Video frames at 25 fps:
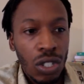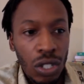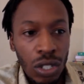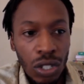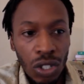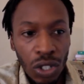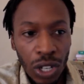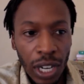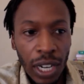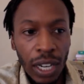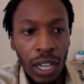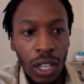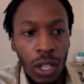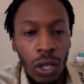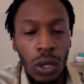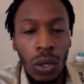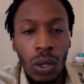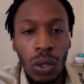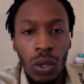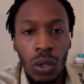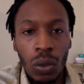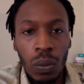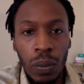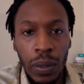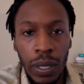training you
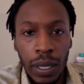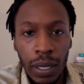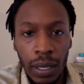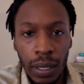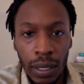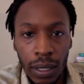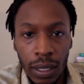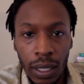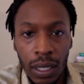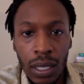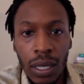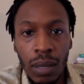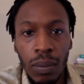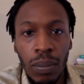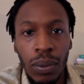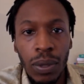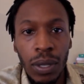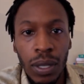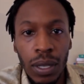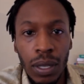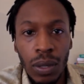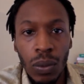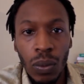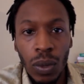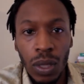to be
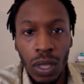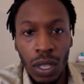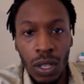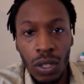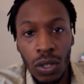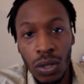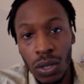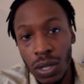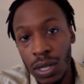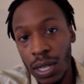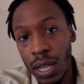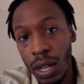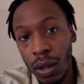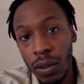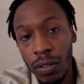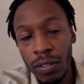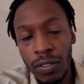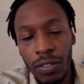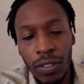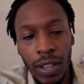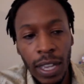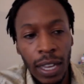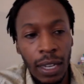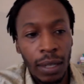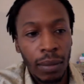disciplined within
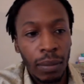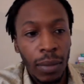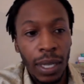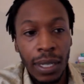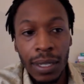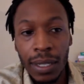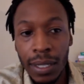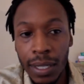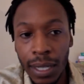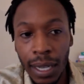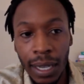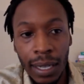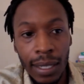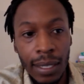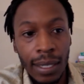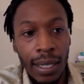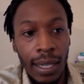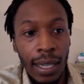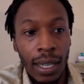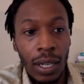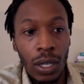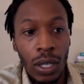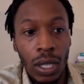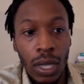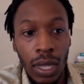yourself and meditating
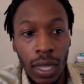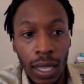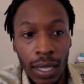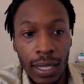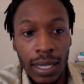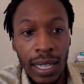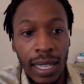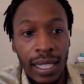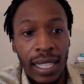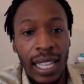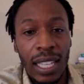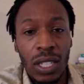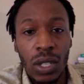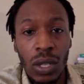and things like that,